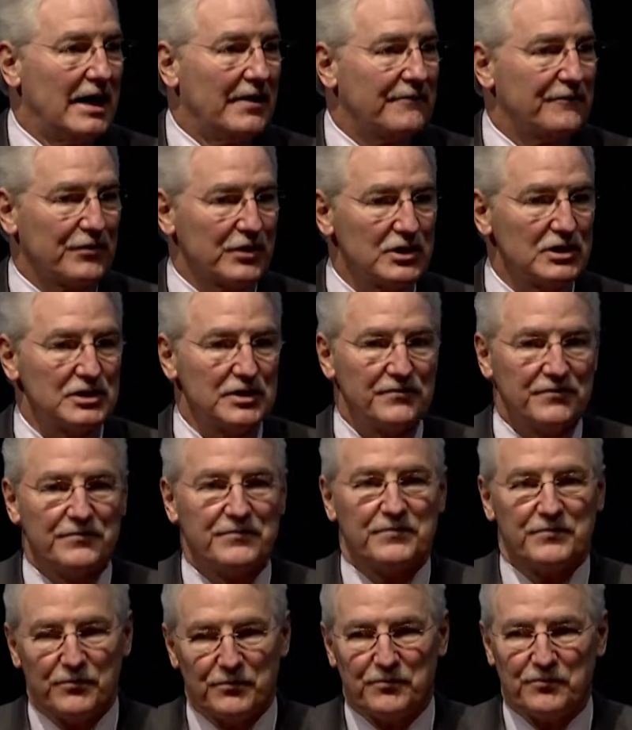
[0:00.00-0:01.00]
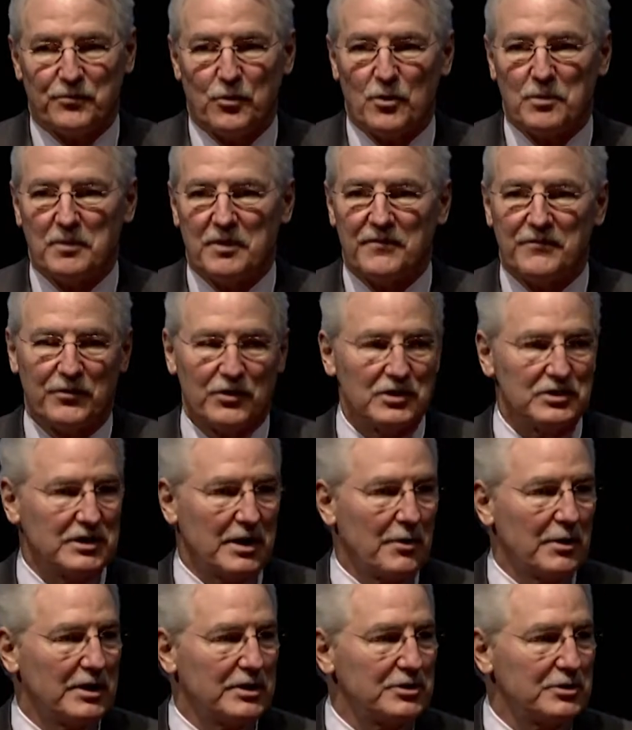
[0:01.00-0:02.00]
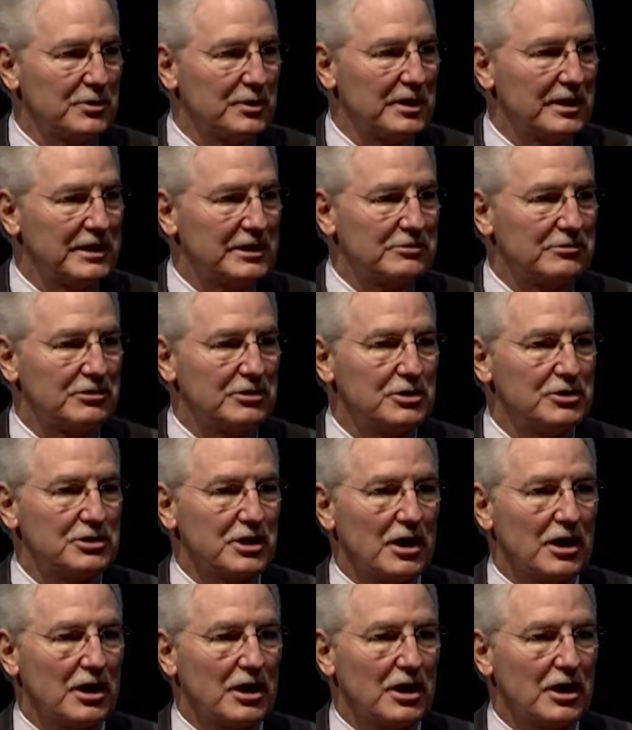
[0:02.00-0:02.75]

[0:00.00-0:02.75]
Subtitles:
First, I want to introduce